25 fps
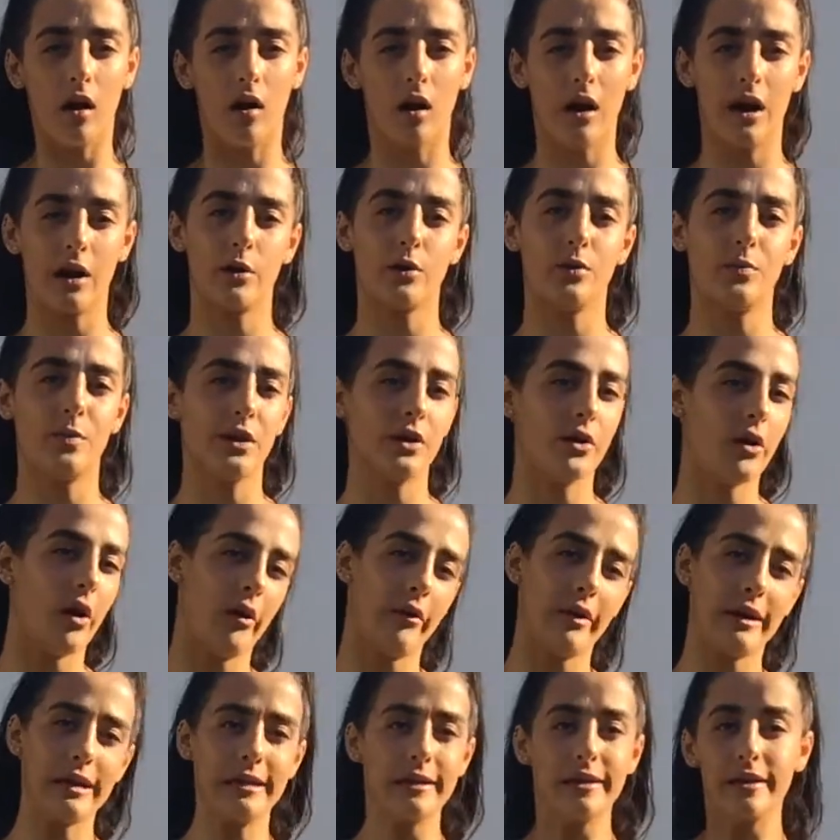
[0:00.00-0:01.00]
I could be
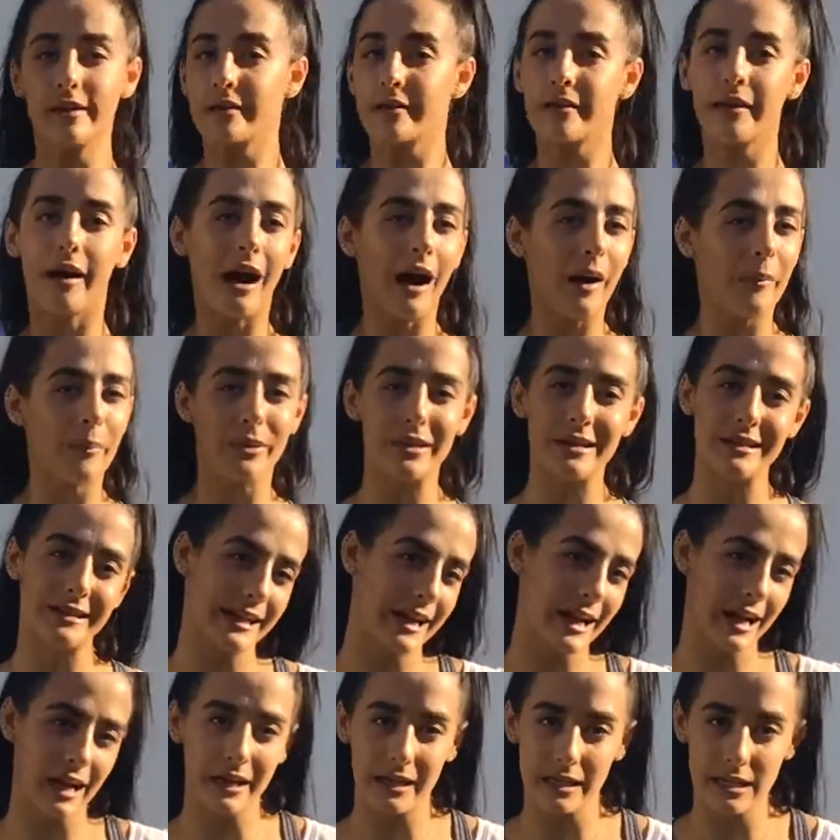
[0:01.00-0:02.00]
going up and
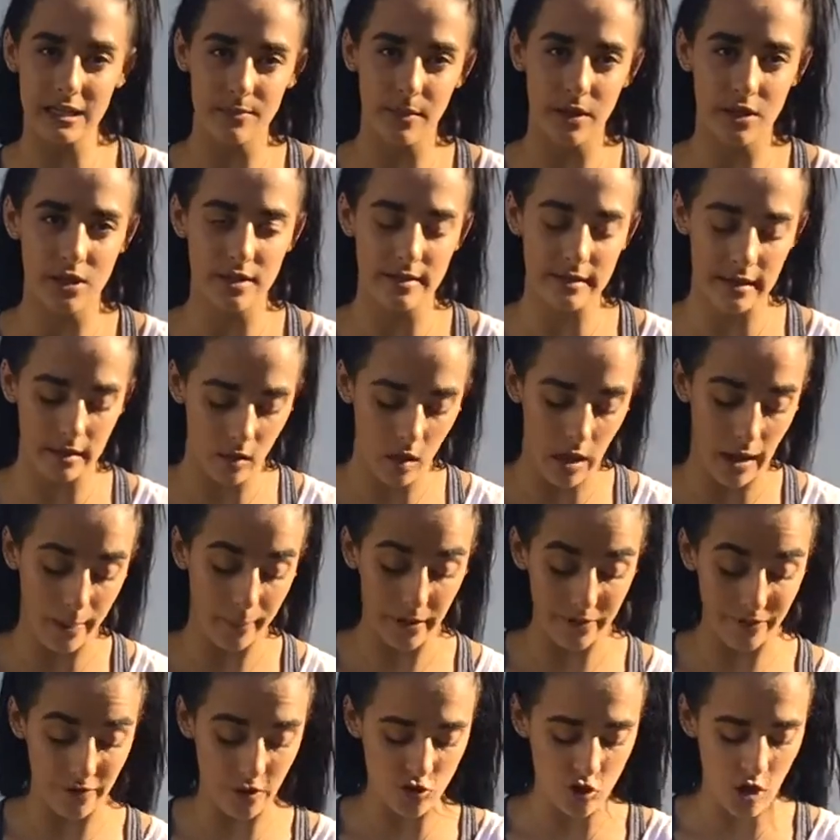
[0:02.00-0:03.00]
down as much as I like.
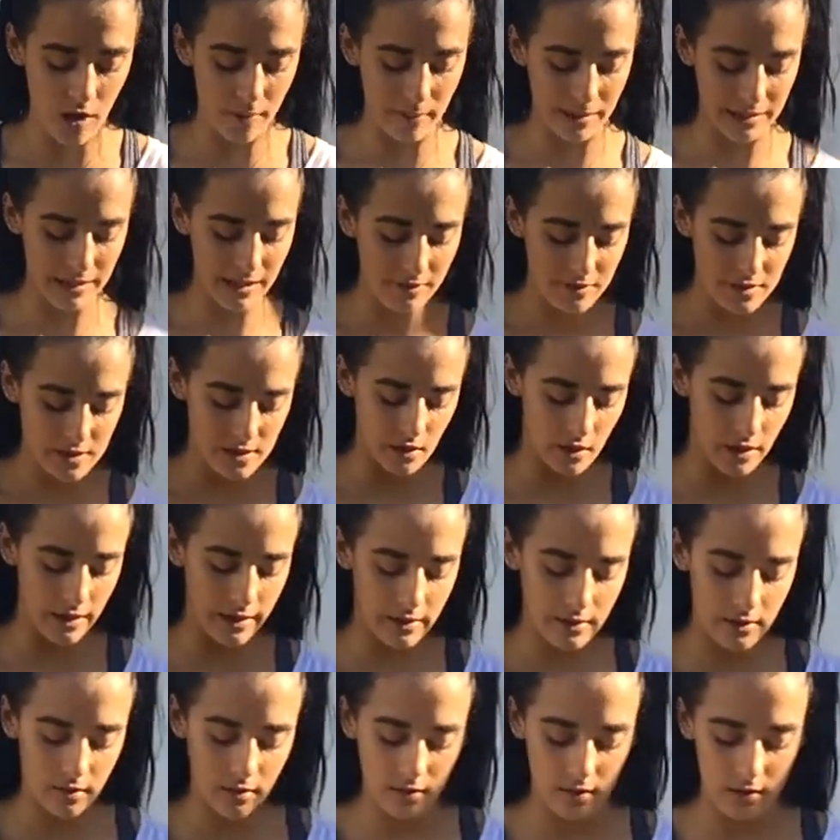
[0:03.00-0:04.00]
But if I try my left
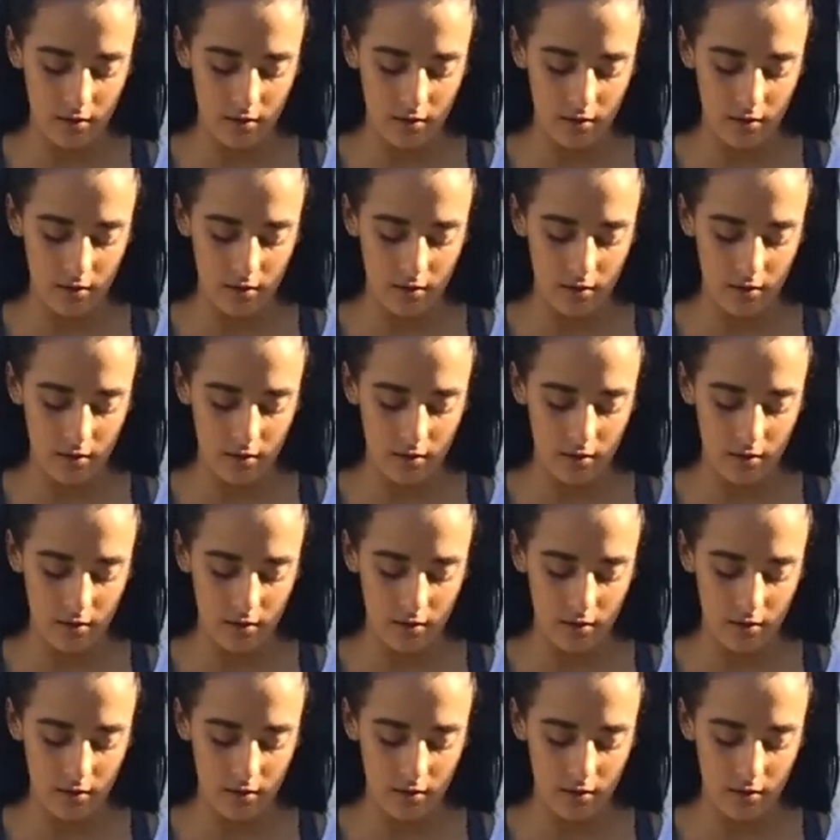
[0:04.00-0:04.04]
side,